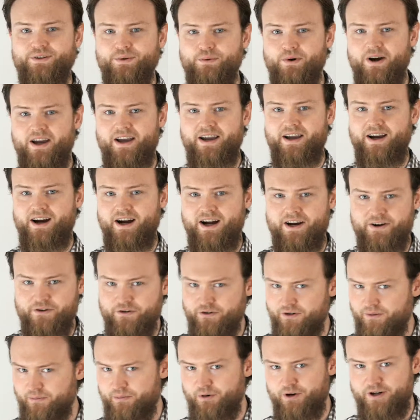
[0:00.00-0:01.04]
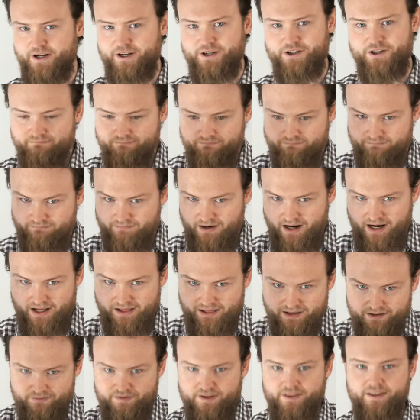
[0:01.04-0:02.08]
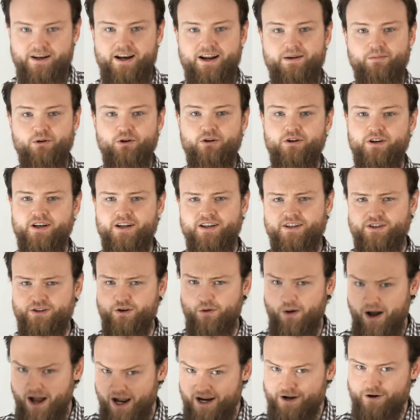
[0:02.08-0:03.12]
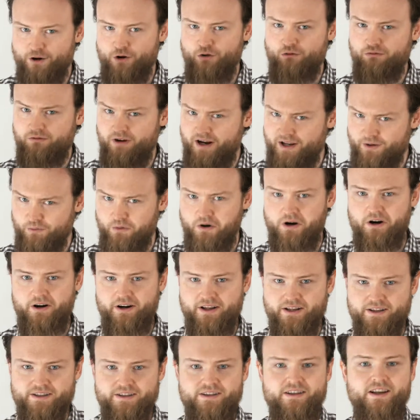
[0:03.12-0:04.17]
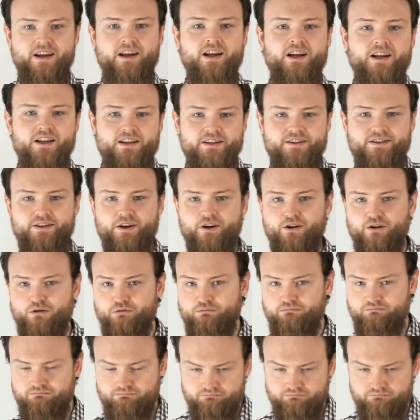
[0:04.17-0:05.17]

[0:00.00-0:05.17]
away under a bridge. I live in the neighborhood, so I know right where it is. So